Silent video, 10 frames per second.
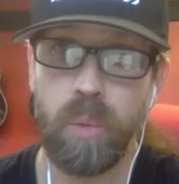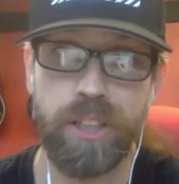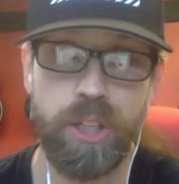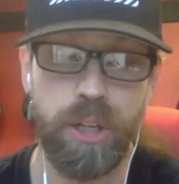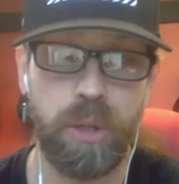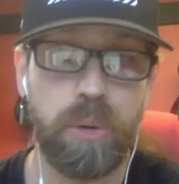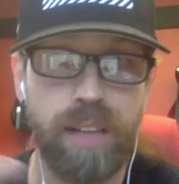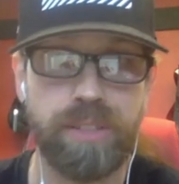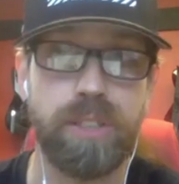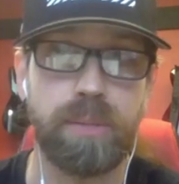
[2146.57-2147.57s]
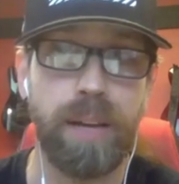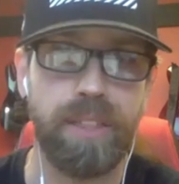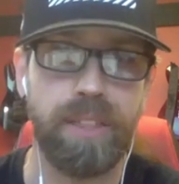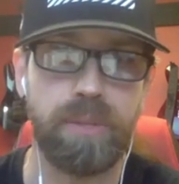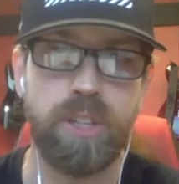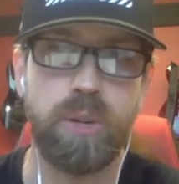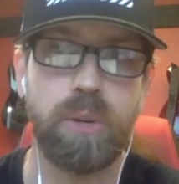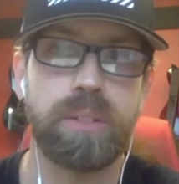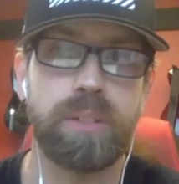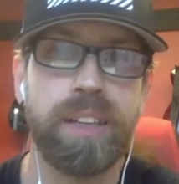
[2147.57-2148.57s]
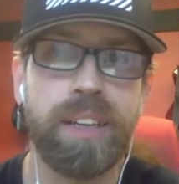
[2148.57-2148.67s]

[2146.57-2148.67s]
when she mm. crosses her bite threshold.